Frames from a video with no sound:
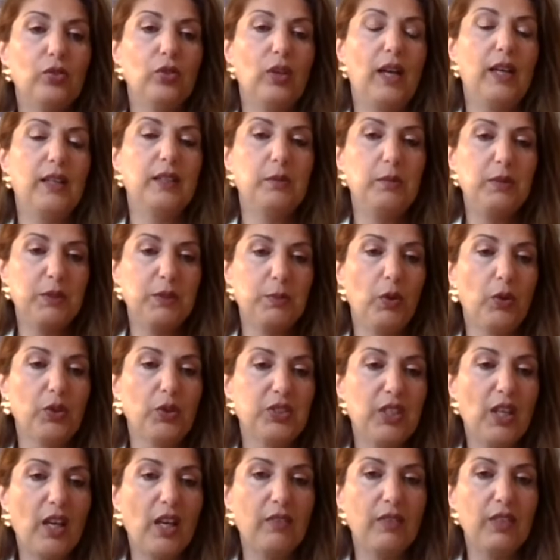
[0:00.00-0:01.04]
and bespoke
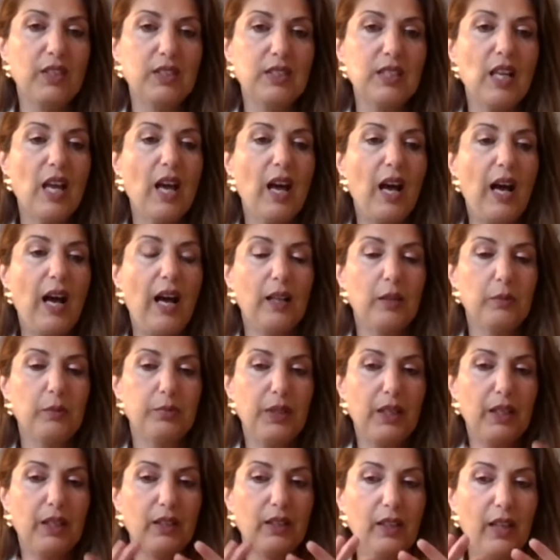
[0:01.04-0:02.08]
service, I'll
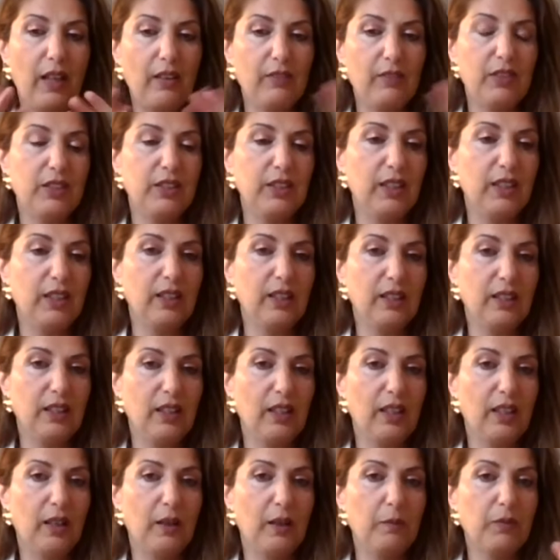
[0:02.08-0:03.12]
bring everything
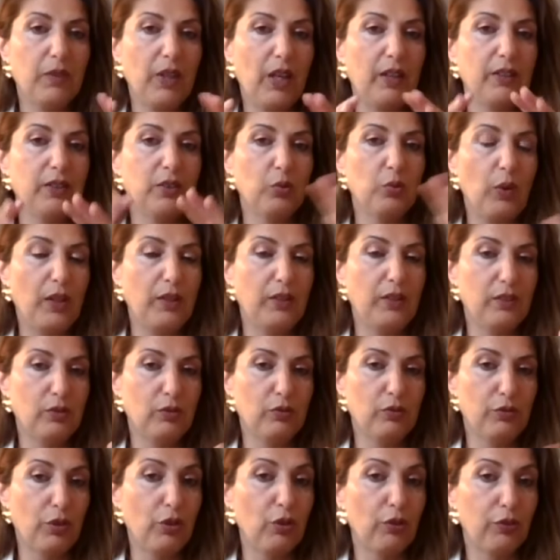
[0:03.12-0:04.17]
under one
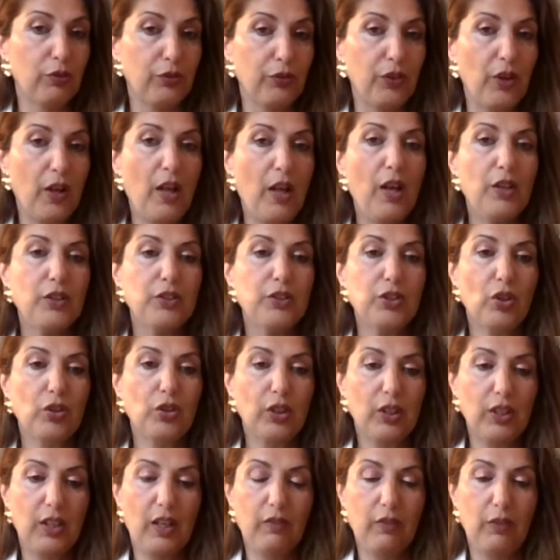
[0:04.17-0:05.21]
roof. So
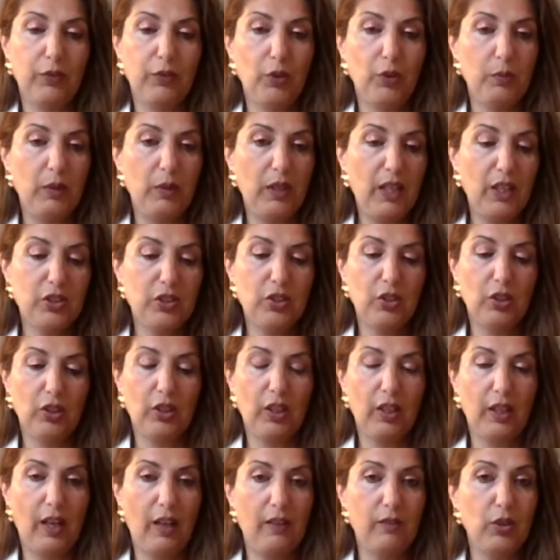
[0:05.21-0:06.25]
you can have a formulation,
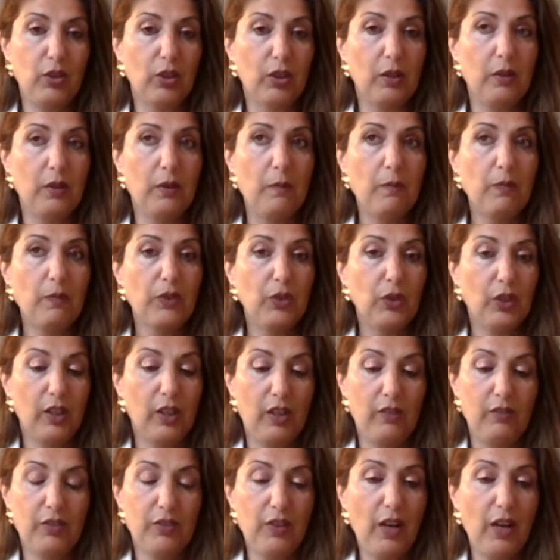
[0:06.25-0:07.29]
you can
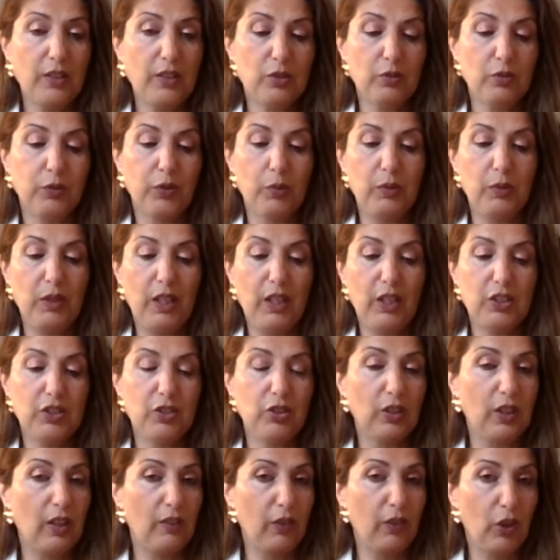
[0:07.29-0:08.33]
have a rights to
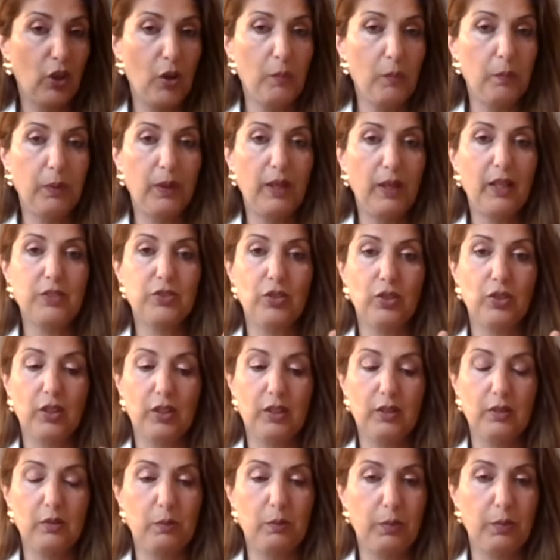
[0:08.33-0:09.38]
formulation, you can have a complex, you
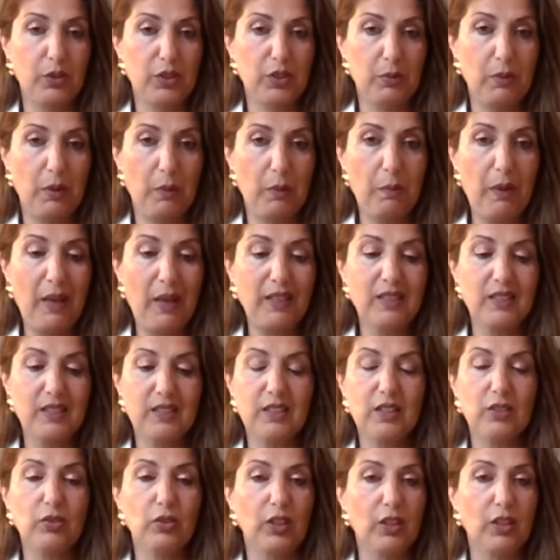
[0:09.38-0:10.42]
can possibly
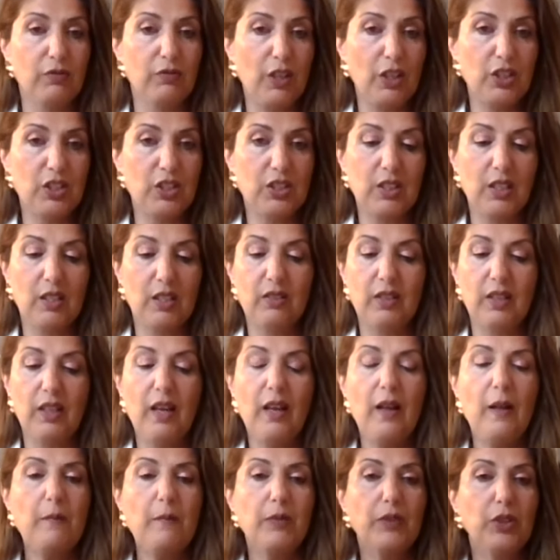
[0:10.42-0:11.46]
patent it, you can register it,
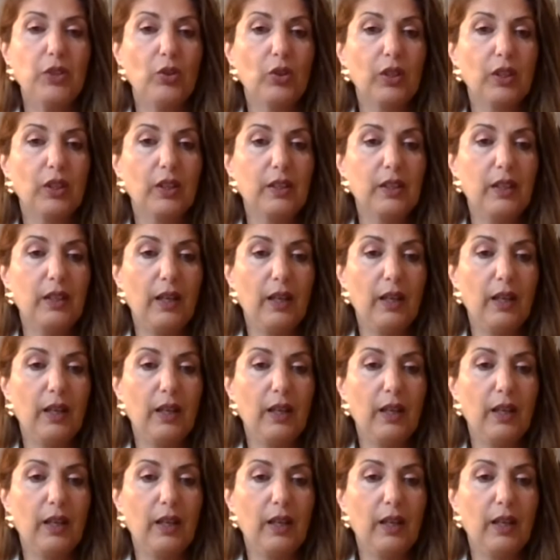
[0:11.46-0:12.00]
you can